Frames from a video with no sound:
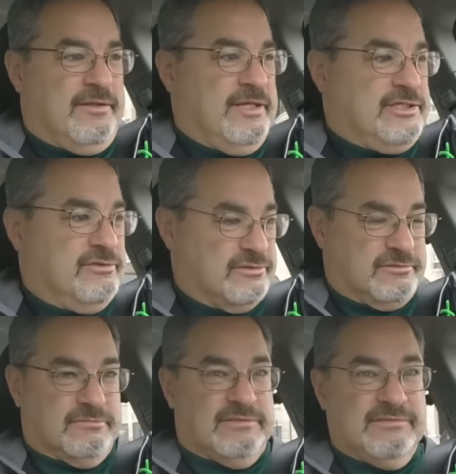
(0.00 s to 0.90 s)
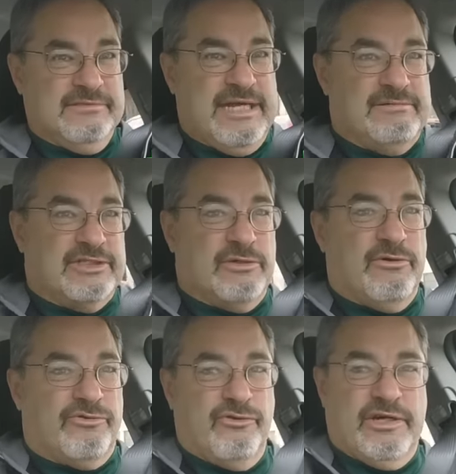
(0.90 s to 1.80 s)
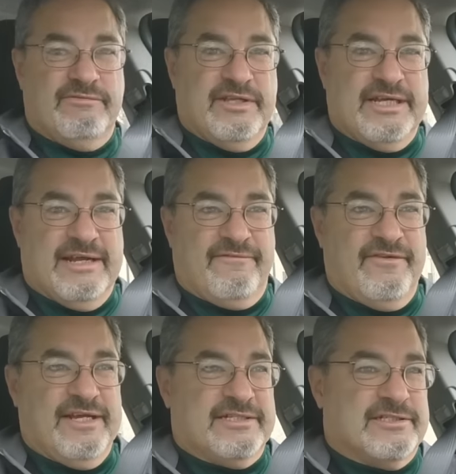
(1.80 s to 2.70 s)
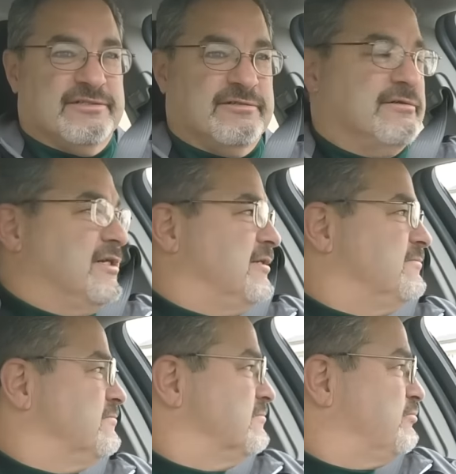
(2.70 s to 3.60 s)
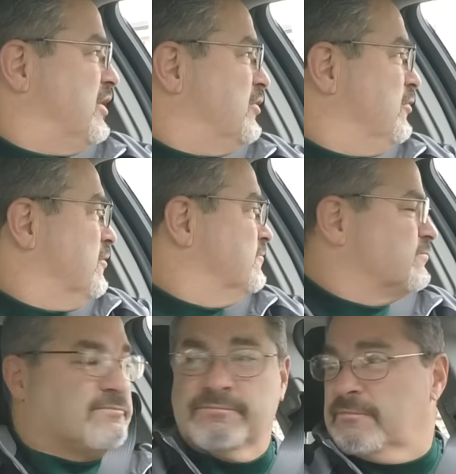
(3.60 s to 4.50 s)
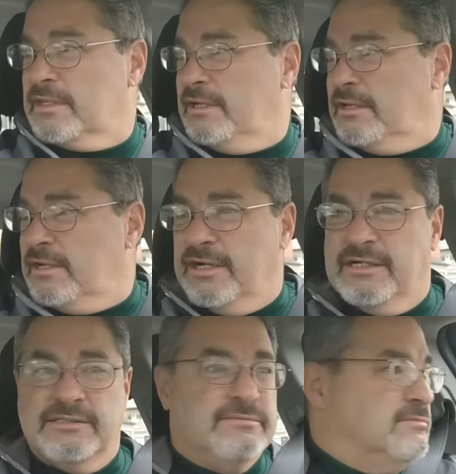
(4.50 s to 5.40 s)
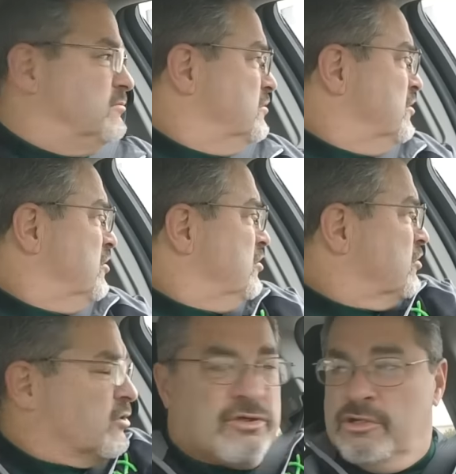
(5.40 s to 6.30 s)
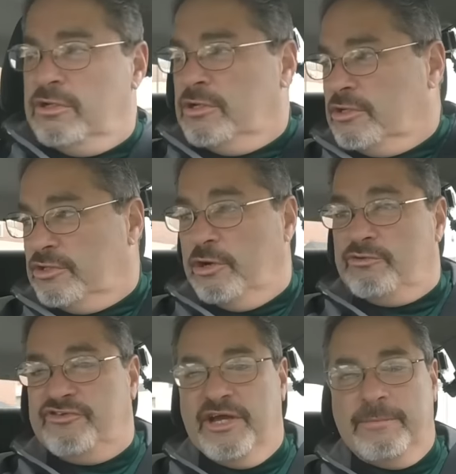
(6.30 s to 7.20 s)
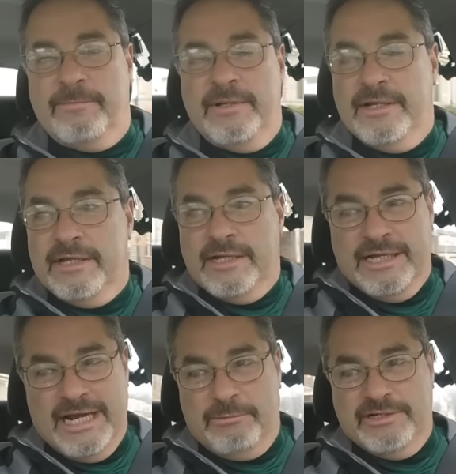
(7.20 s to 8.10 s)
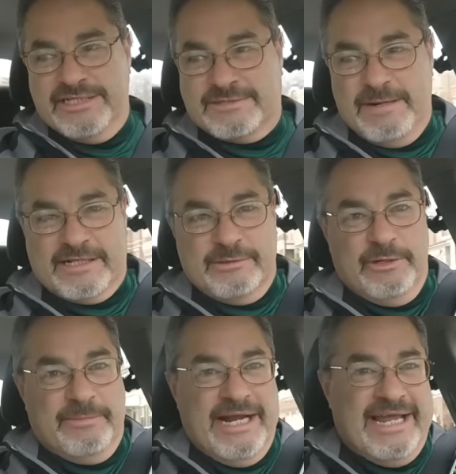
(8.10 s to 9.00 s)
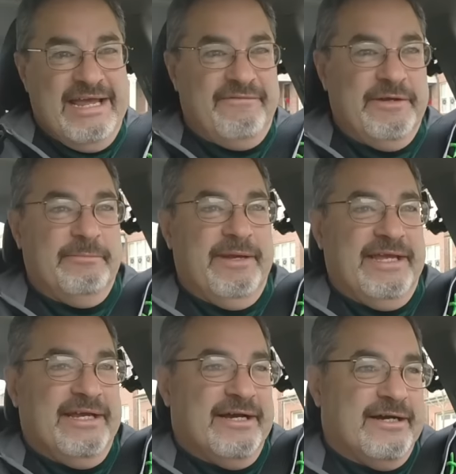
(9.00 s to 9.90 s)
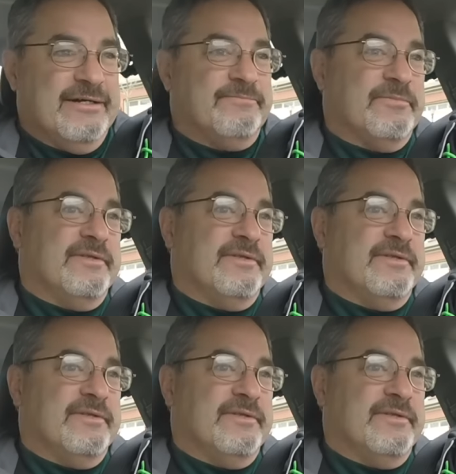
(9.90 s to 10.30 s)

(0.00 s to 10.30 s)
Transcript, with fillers: issues I was going through and everything got fixed. So uh, pretty cool. Uh, no tip, and I wasn't expecting one, but I gave him a uh,